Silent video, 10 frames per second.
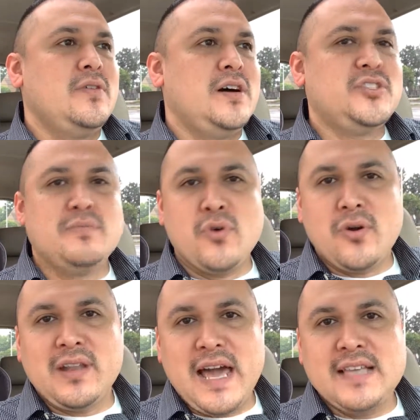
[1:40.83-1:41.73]
a
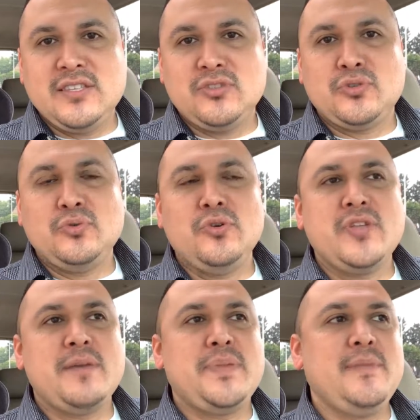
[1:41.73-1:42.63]
demoralizing tool
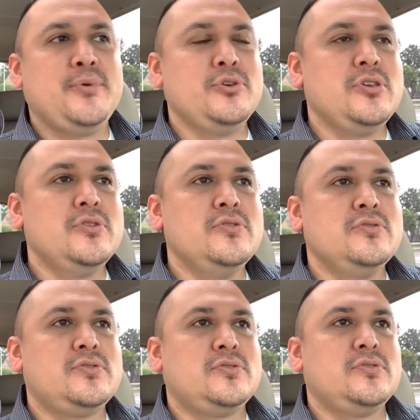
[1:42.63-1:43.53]
that people
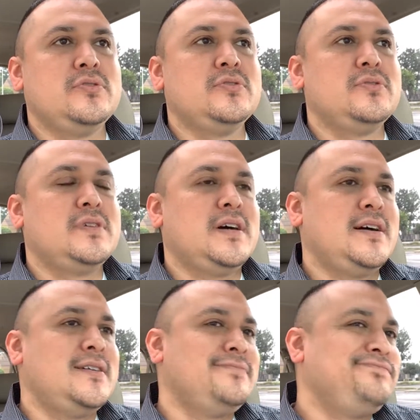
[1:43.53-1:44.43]
use to
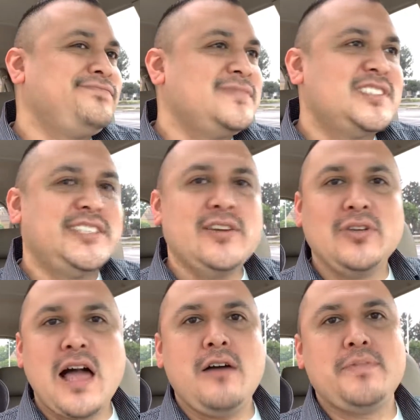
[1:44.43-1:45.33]
um,
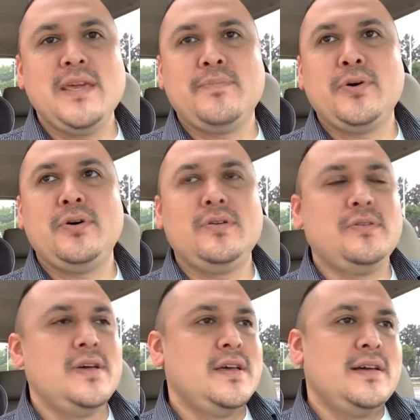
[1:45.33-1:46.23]
single out
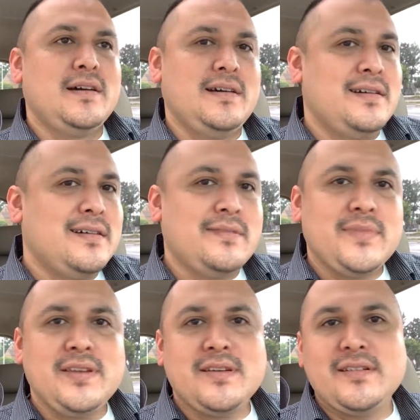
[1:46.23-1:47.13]
people, um,
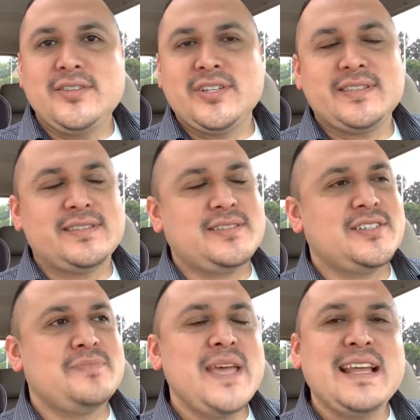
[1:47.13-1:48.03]
you know, and just
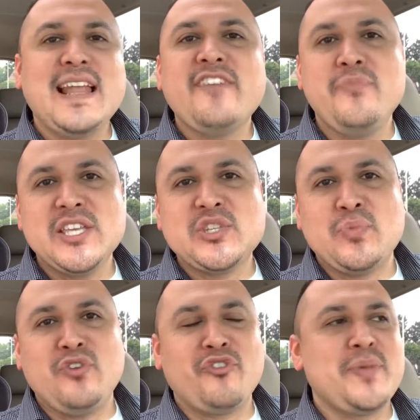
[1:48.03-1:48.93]
just make life
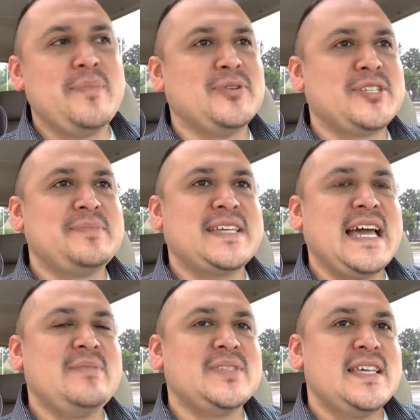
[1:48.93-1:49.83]
miserable for people
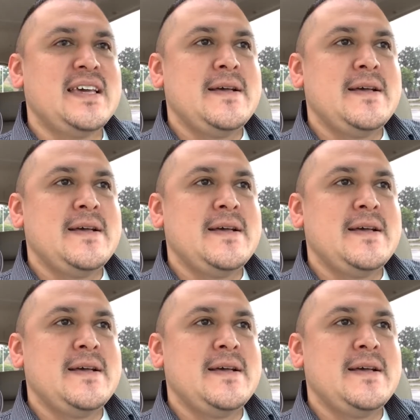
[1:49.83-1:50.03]
sometimes.